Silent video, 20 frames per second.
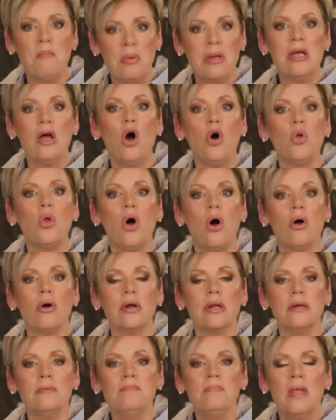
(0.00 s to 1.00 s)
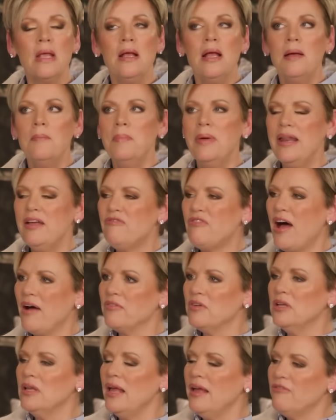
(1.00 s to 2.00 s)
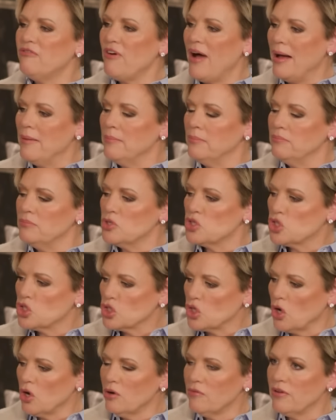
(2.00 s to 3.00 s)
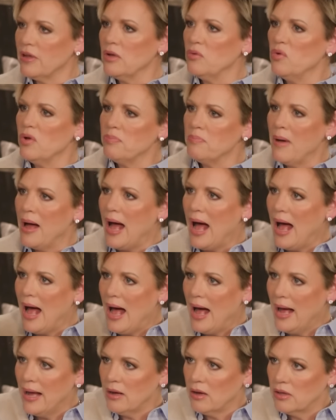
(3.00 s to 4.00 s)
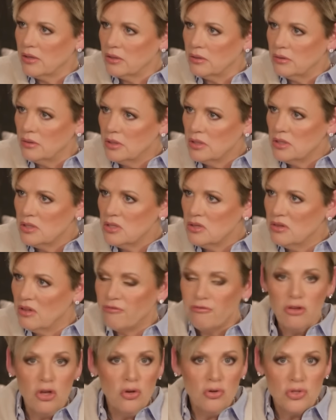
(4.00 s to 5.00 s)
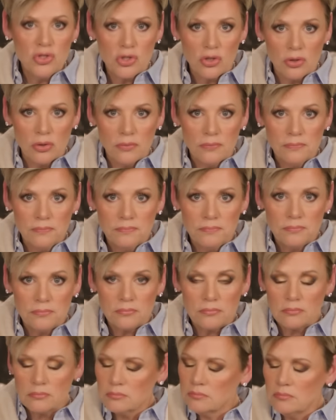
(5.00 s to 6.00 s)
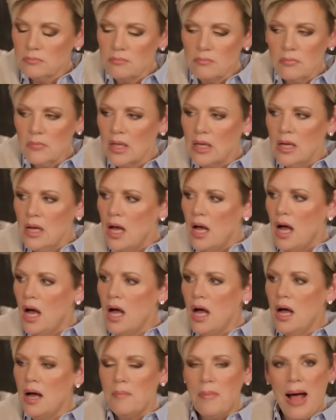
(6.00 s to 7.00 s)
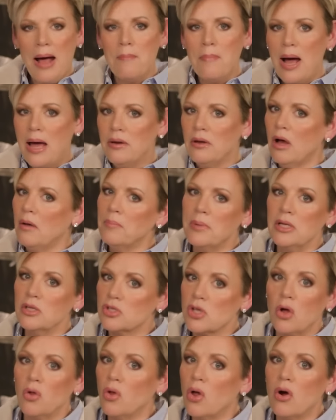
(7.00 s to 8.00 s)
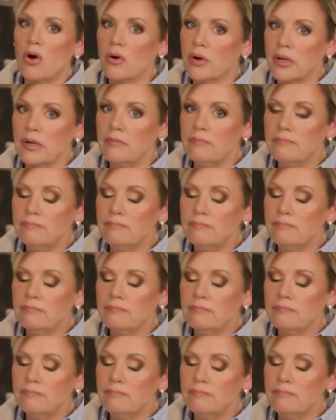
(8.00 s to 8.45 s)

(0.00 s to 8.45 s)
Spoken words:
I'm going to be wholehearted. Yes. But if I'm serving with my eye on the future, I might not be as wholehearted.